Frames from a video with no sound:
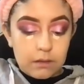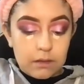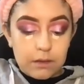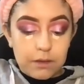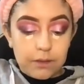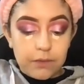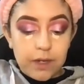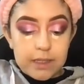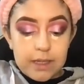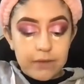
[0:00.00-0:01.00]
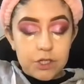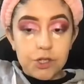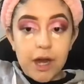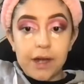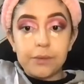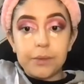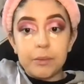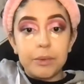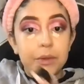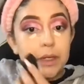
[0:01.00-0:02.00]
And if you guys haven't tried Rare
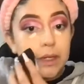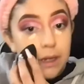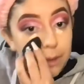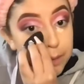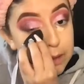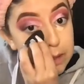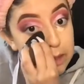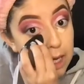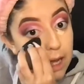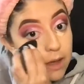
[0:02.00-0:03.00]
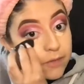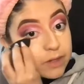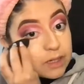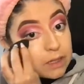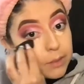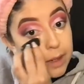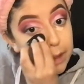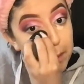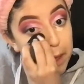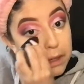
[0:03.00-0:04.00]
Beauty, I would definitely
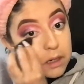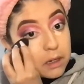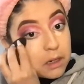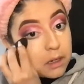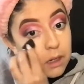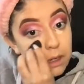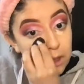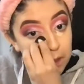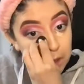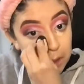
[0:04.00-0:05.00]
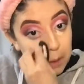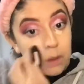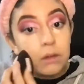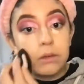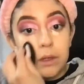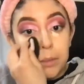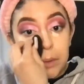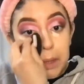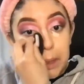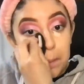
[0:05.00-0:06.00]
recommend Rare
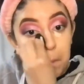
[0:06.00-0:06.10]
Beauty.